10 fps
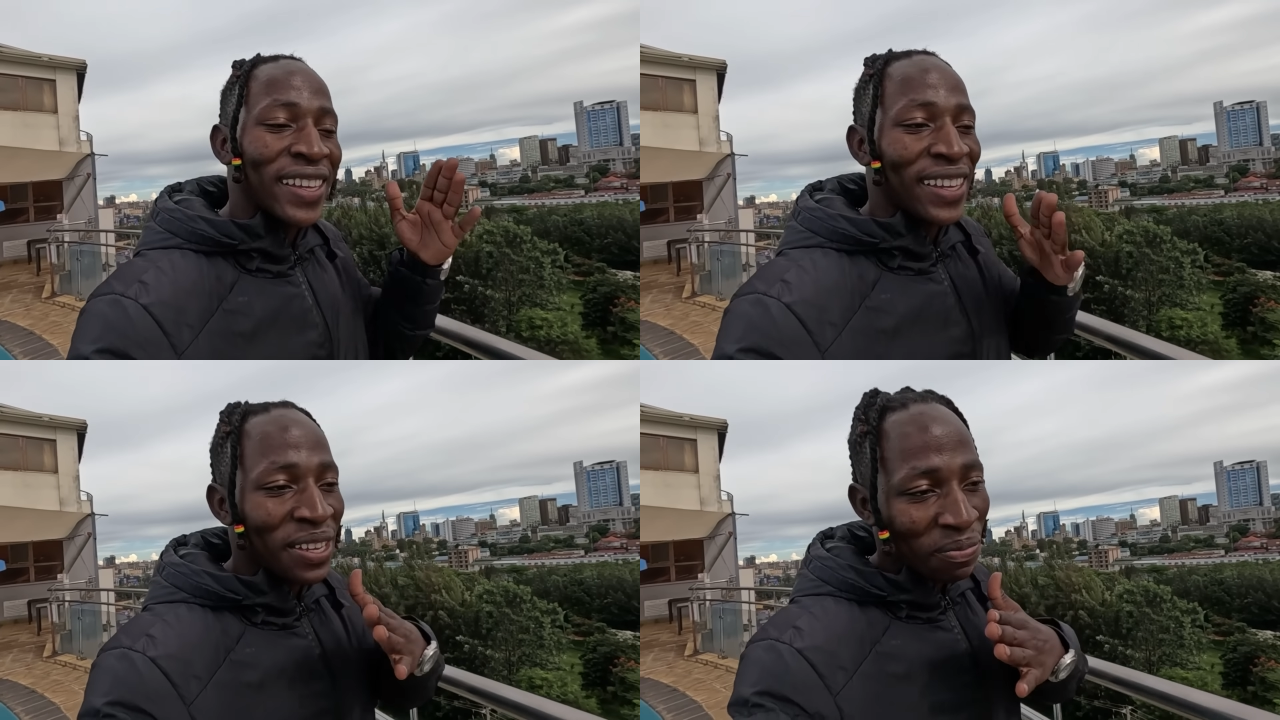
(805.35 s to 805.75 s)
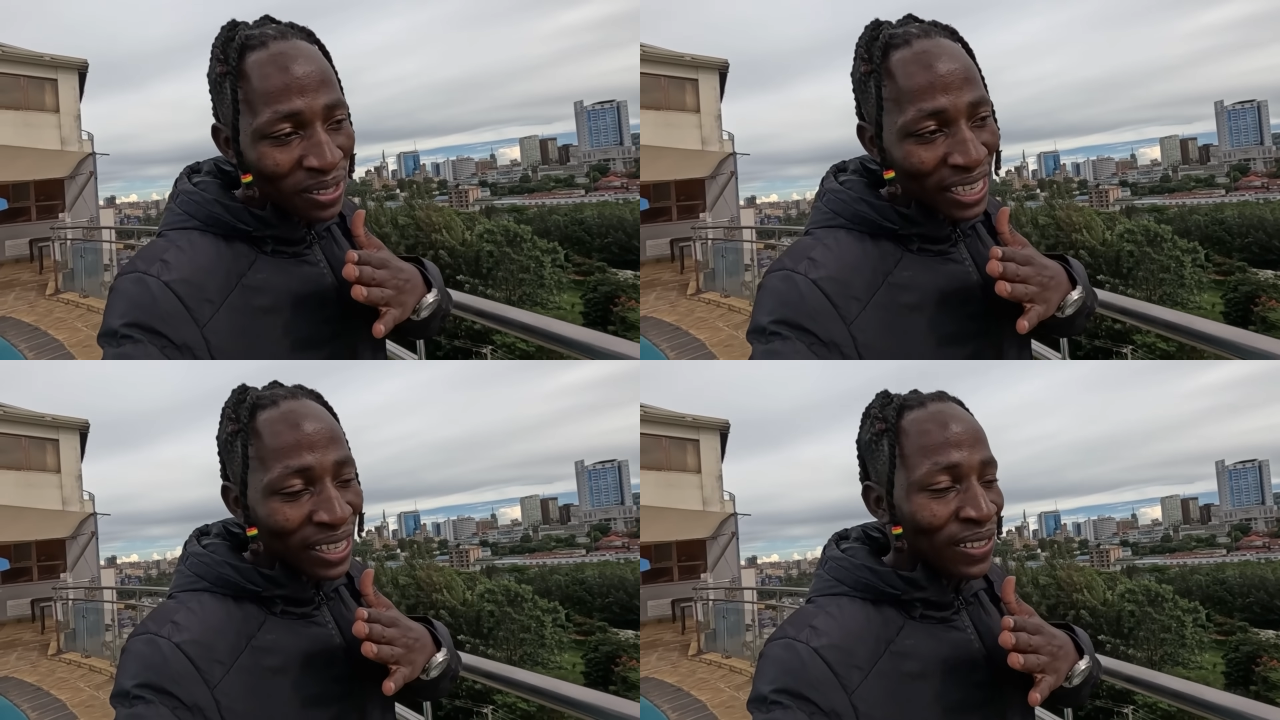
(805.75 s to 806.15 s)
Cape
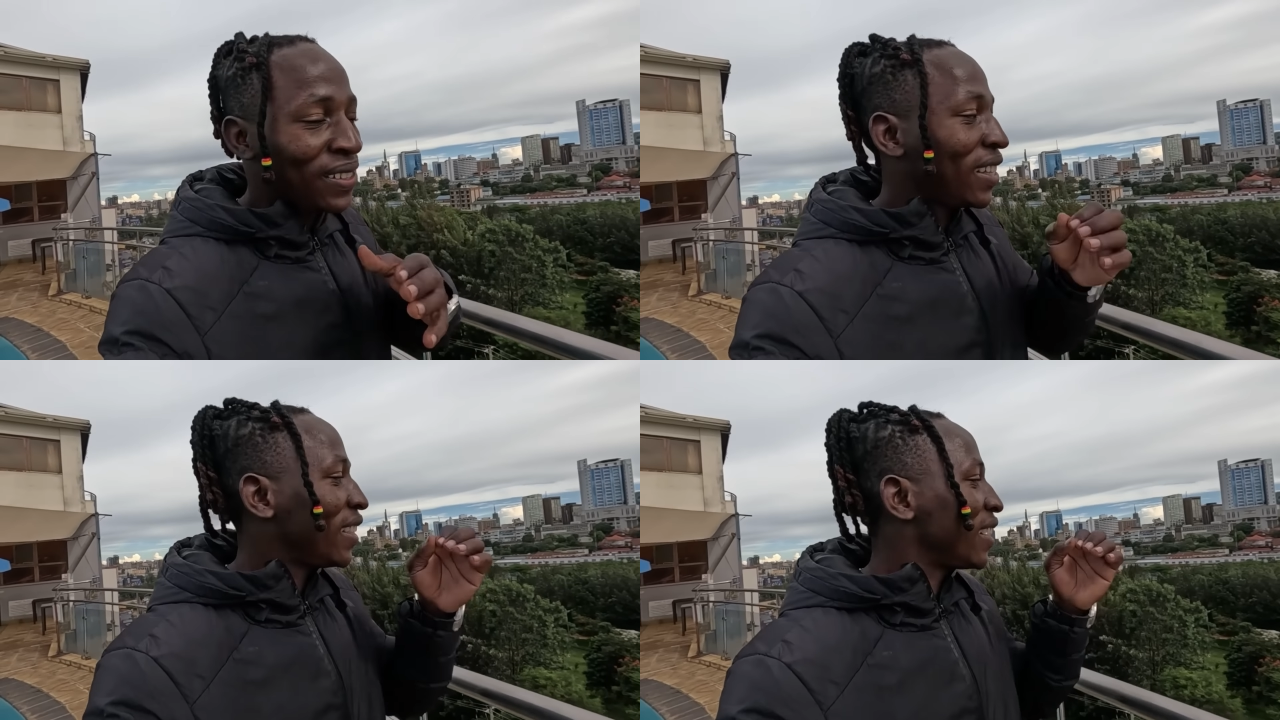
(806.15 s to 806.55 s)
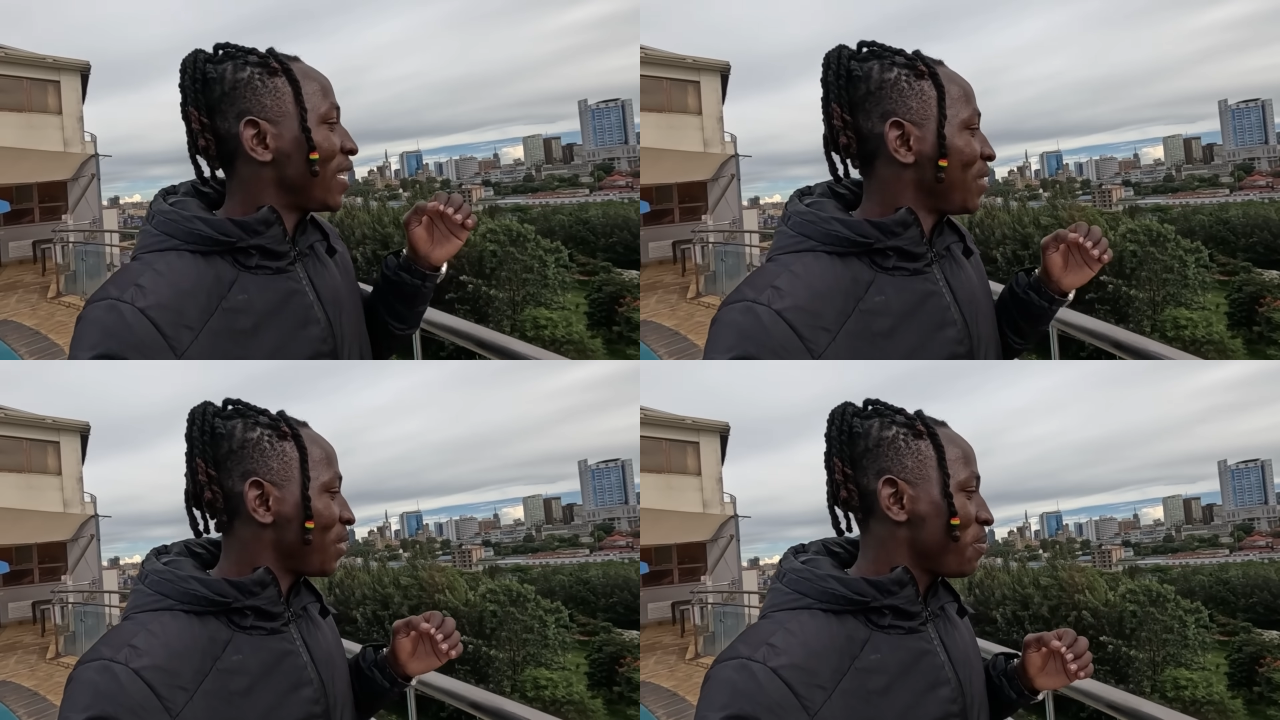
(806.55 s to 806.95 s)
Town and
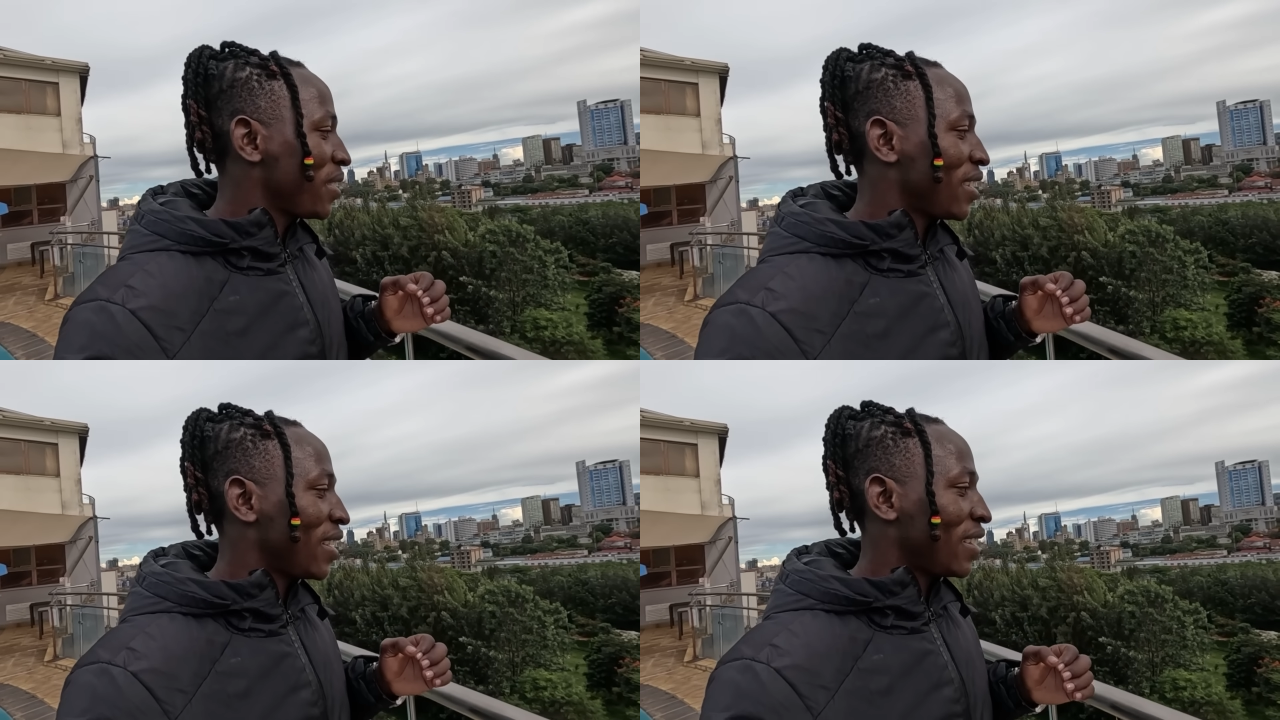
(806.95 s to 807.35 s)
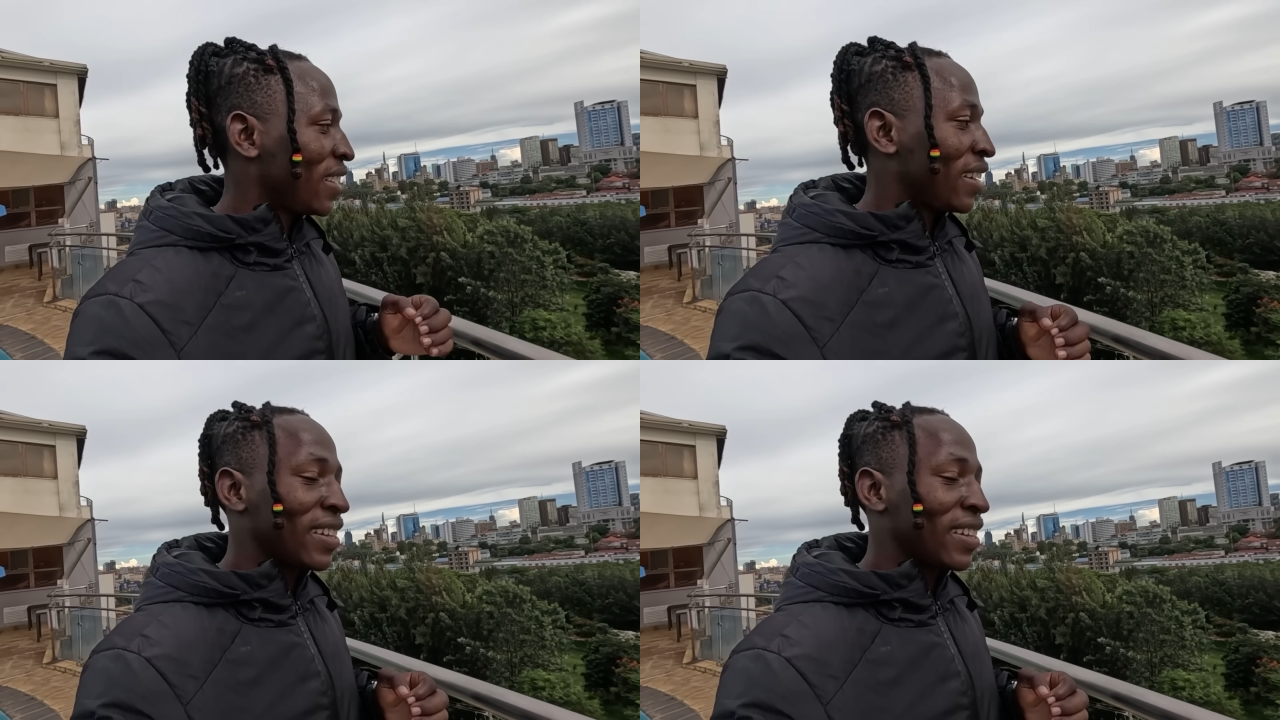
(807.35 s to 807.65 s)
Nairobi, Kenya.